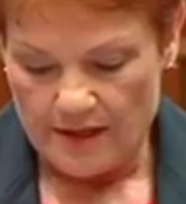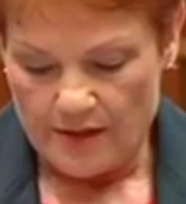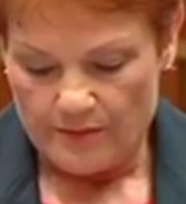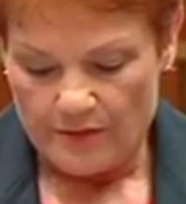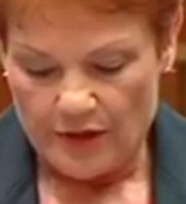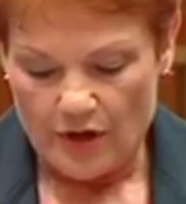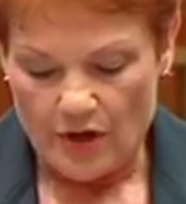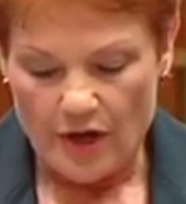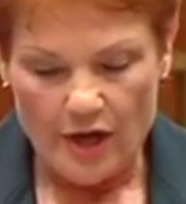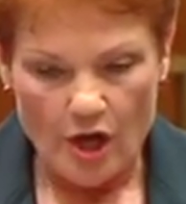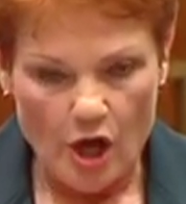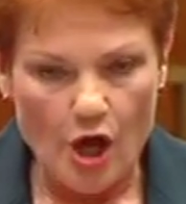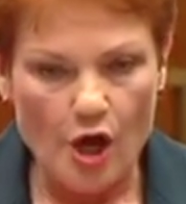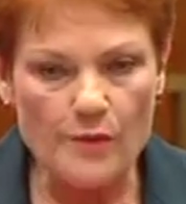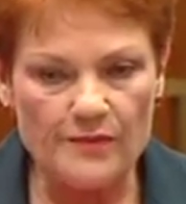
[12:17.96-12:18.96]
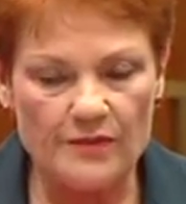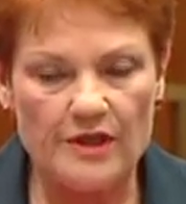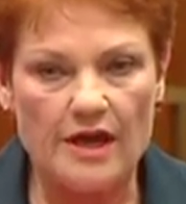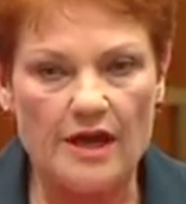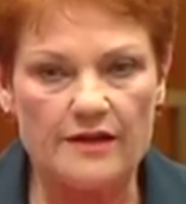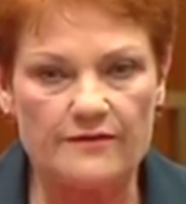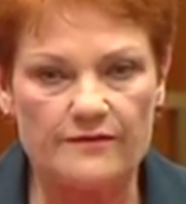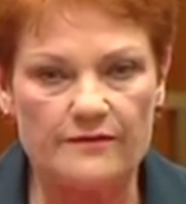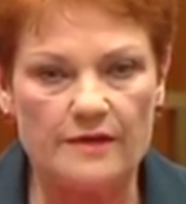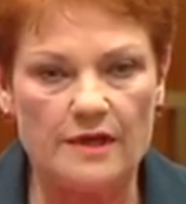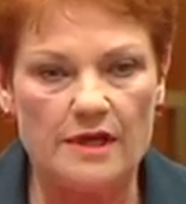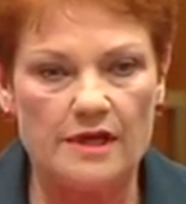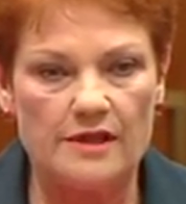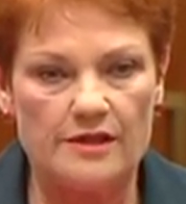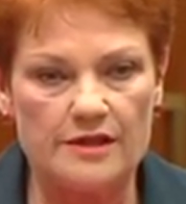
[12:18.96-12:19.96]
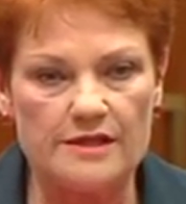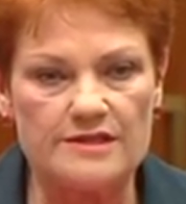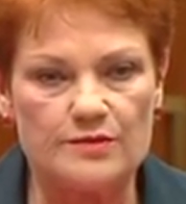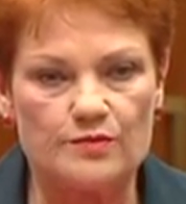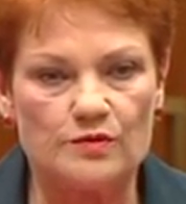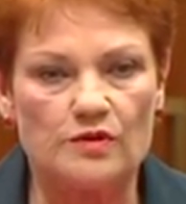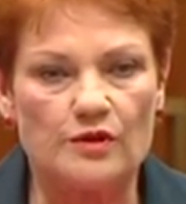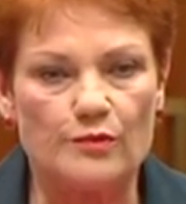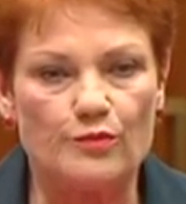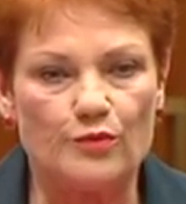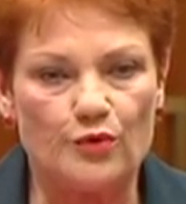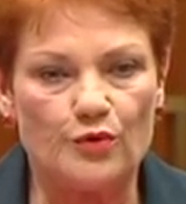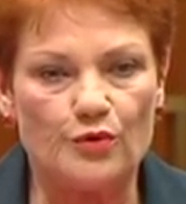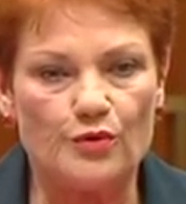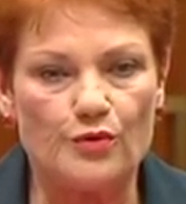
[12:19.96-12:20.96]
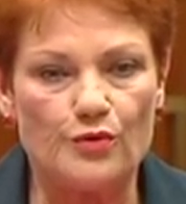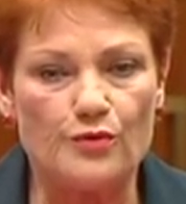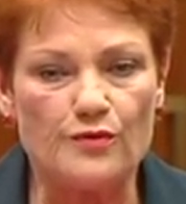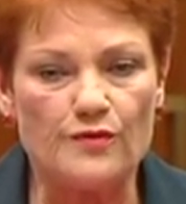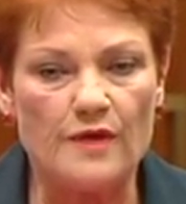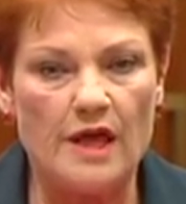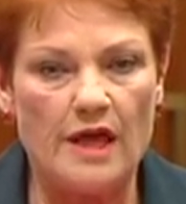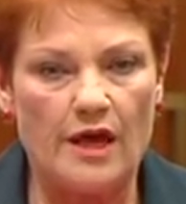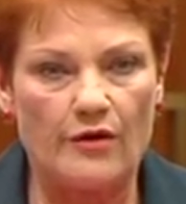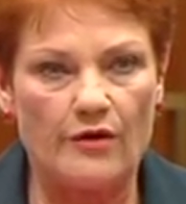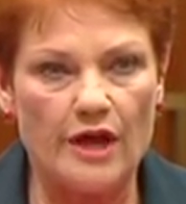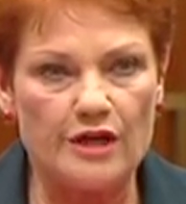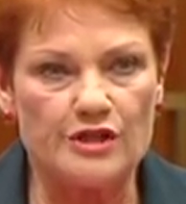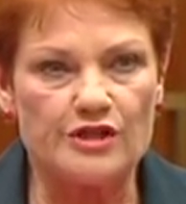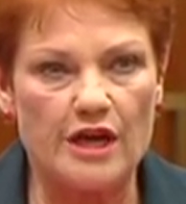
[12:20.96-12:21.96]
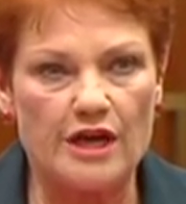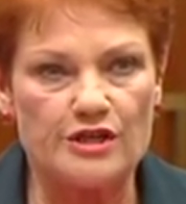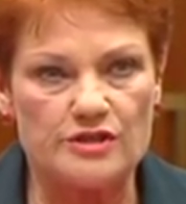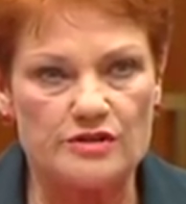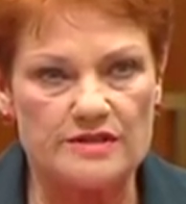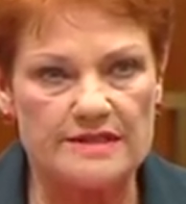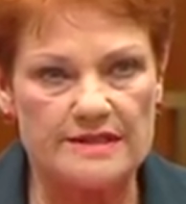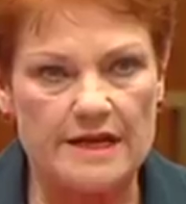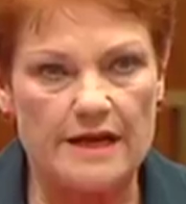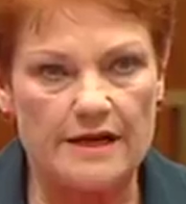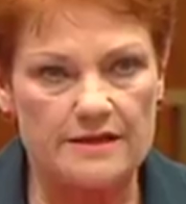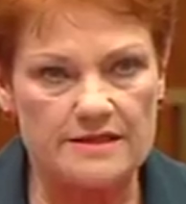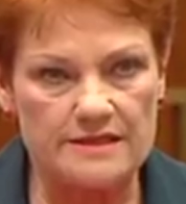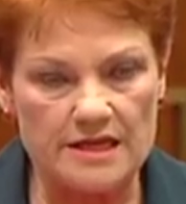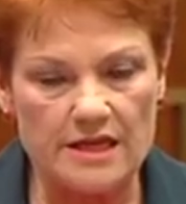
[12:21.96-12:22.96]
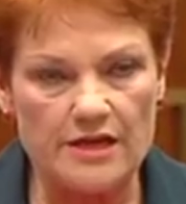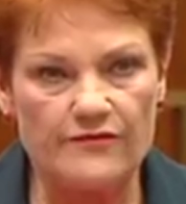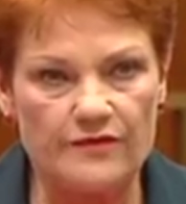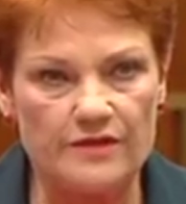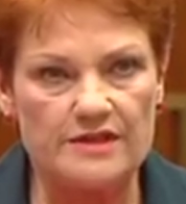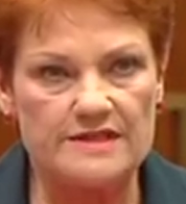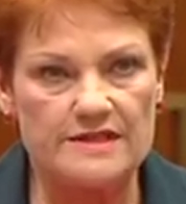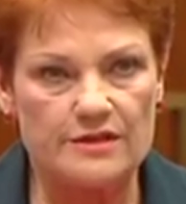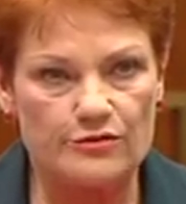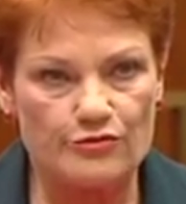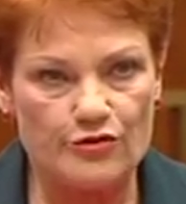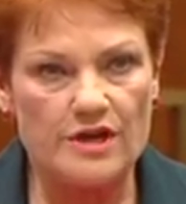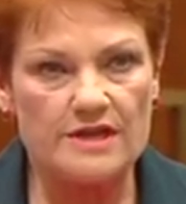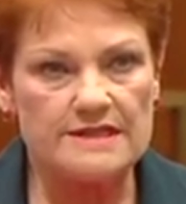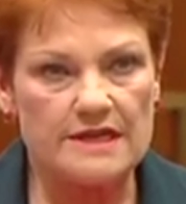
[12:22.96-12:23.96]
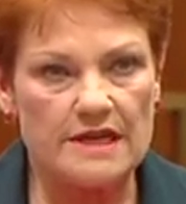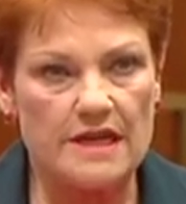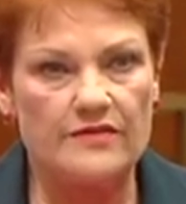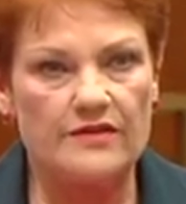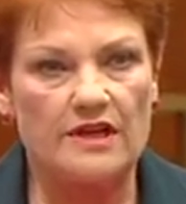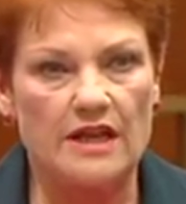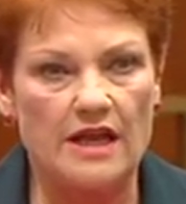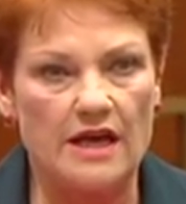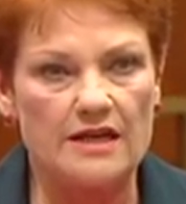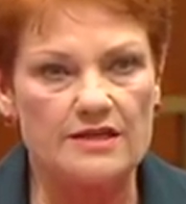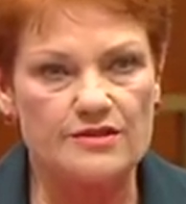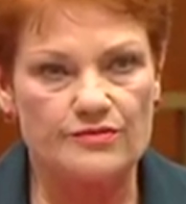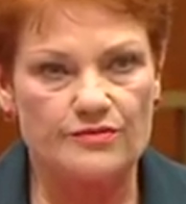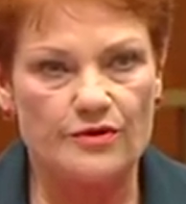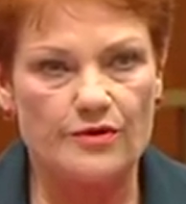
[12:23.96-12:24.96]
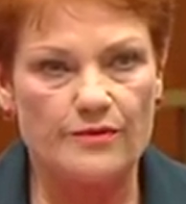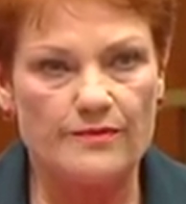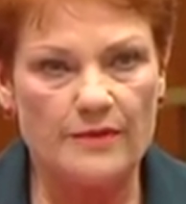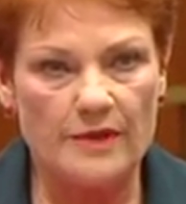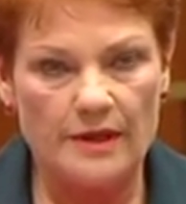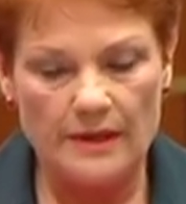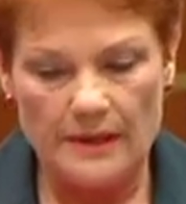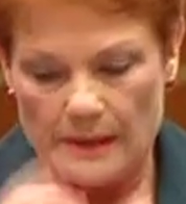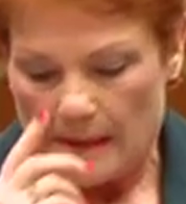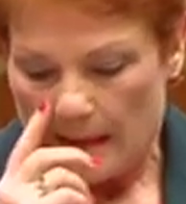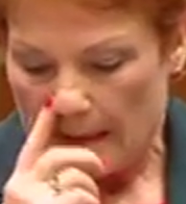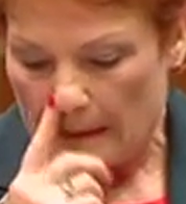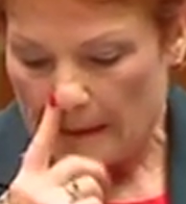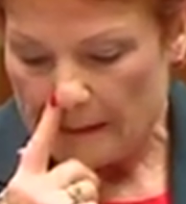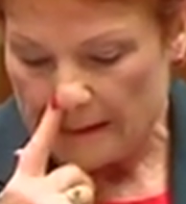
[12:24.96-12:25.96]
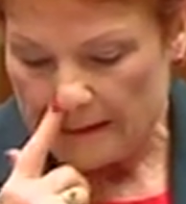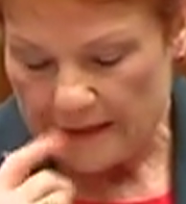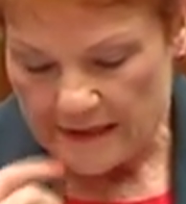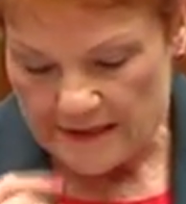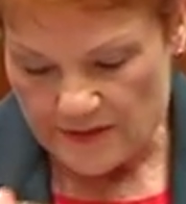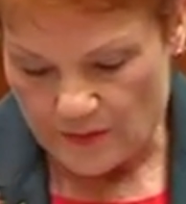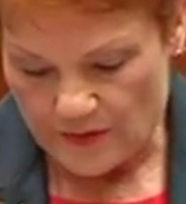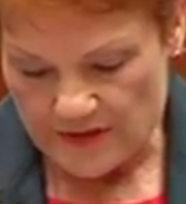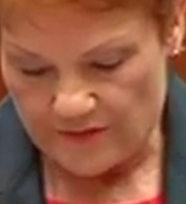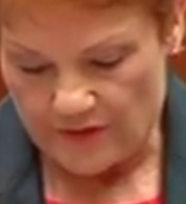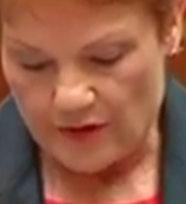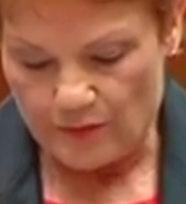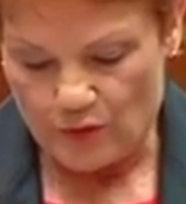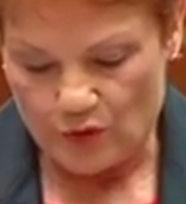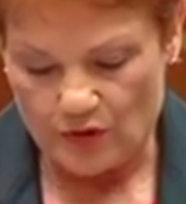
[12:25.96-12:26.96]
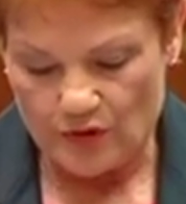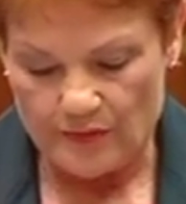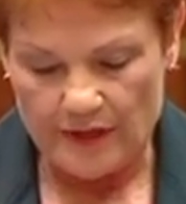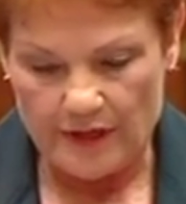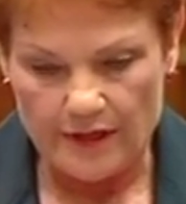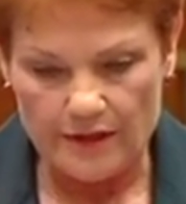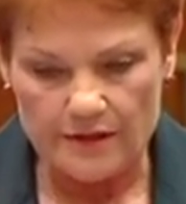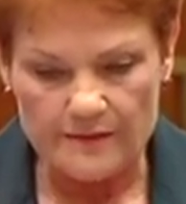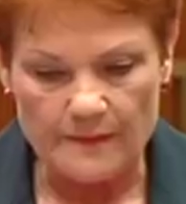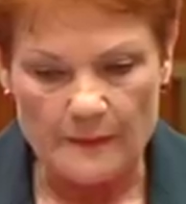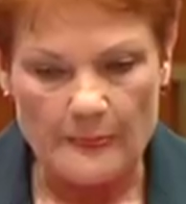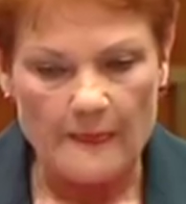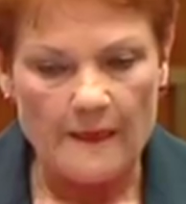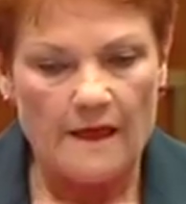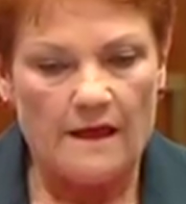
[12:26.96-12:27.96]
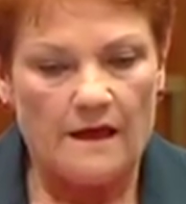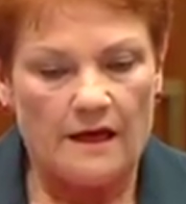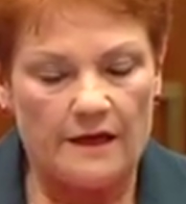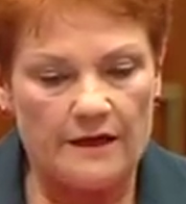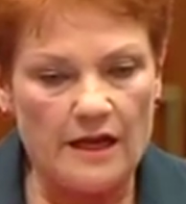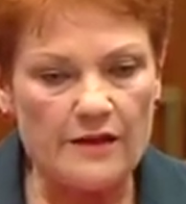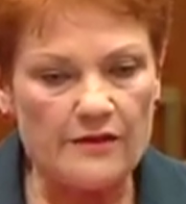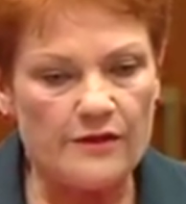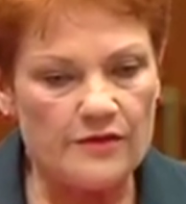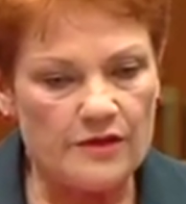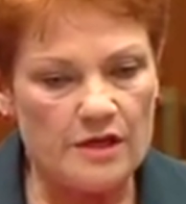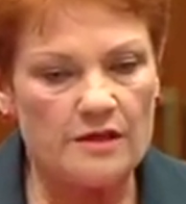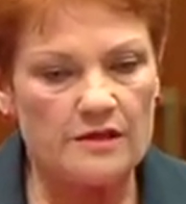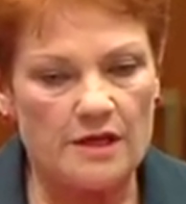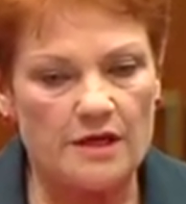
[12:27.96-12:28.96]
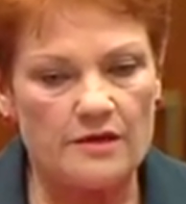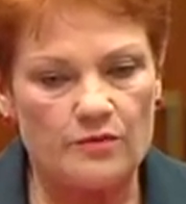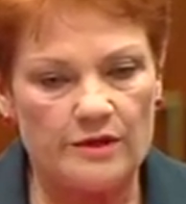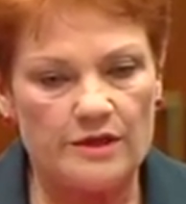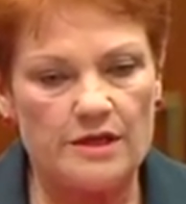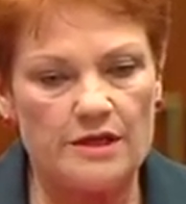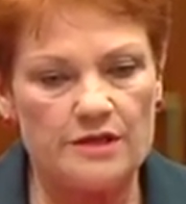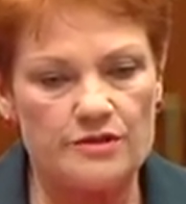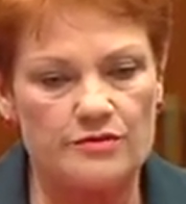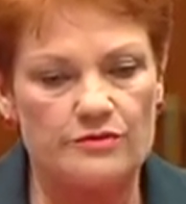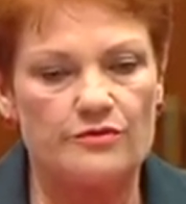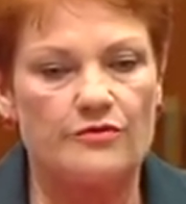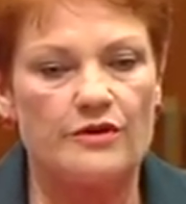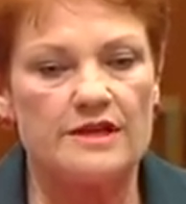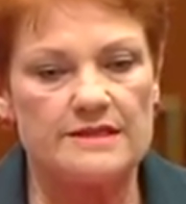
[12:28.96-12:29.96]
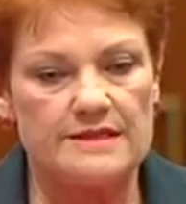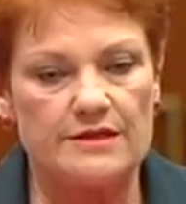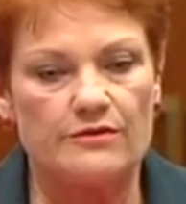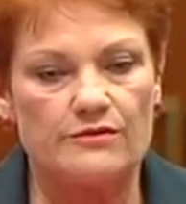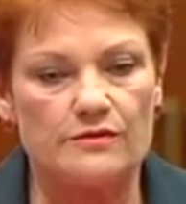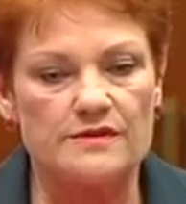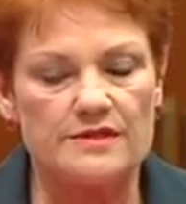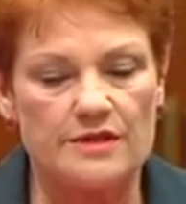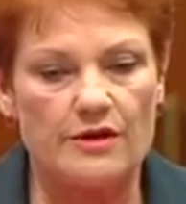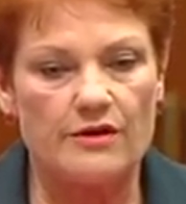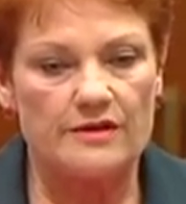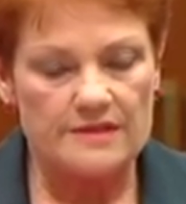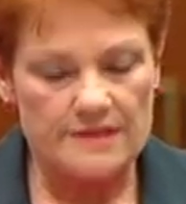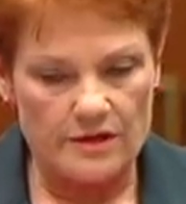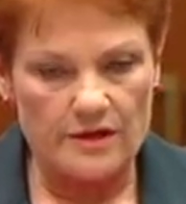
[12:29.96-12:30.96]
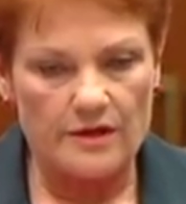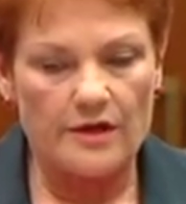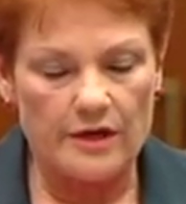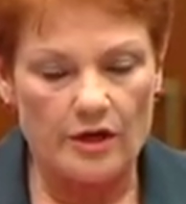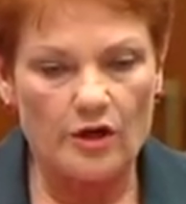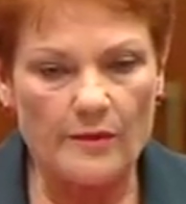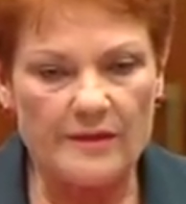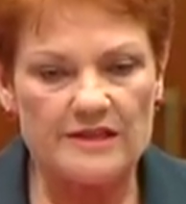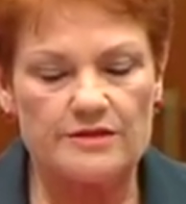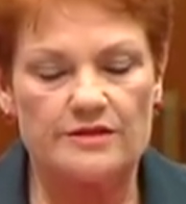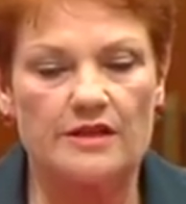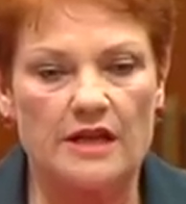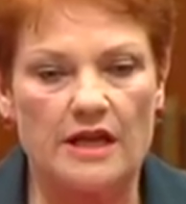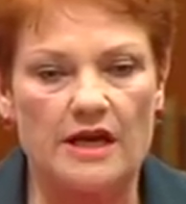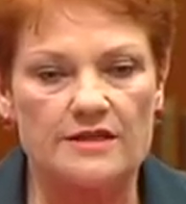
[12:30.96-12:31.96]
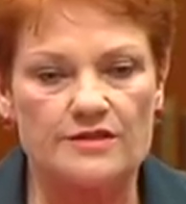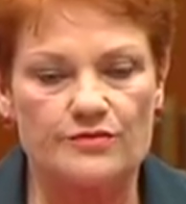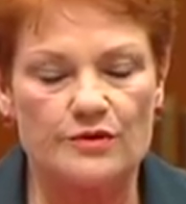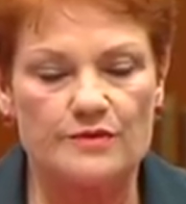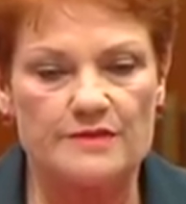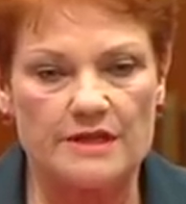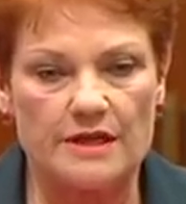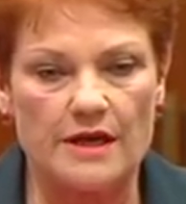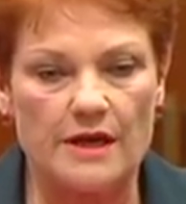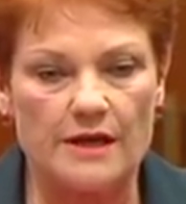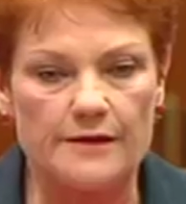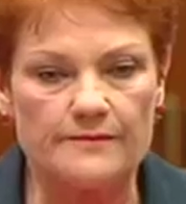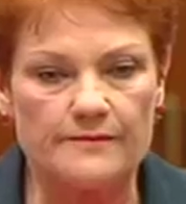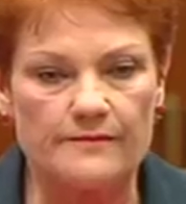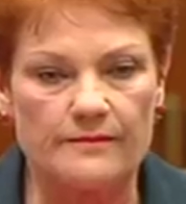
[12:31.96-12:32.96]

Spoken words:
But I hope that this will improve our educational standards if it is addressed in the classroom, and I think that's what's very important about it. Another thing that we need to address here also is, and I'll go back to the classrooms again.